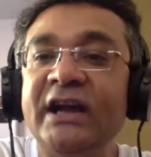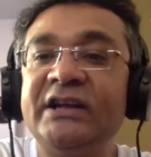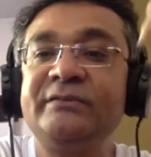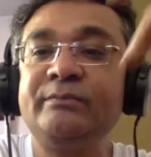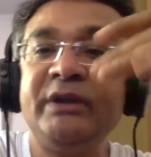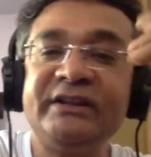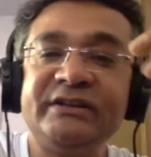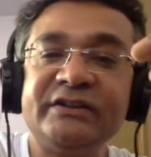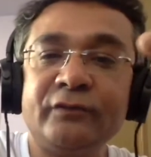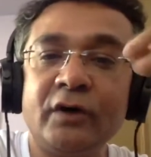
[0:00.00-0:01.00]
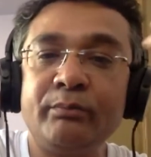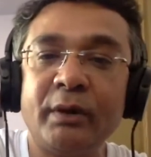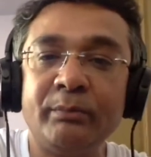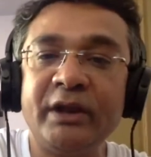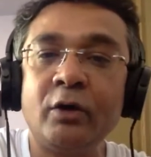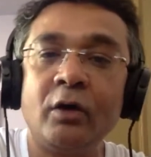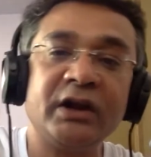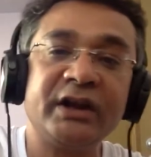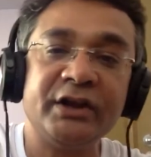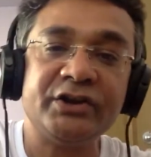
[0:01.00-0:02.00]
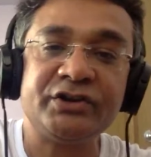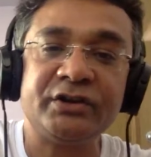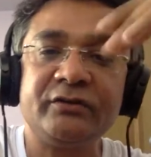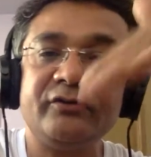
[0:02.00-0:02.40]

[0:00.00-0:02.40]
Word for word: as places for public congregation